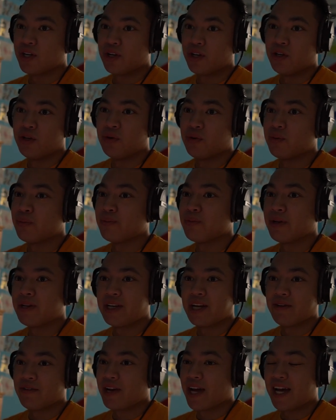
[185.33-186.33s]
You
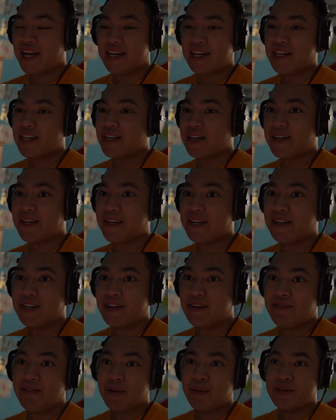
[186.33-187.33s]
never had any idea
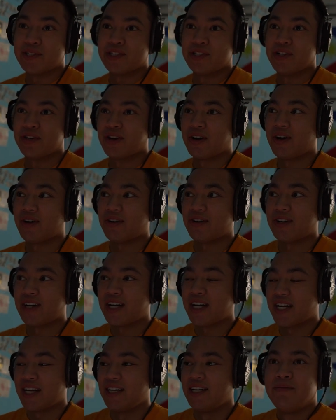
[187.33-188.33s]
if it was in your cart or
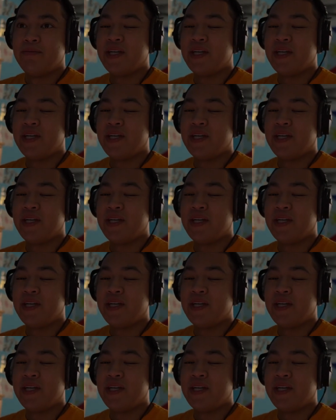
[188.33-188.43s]
not.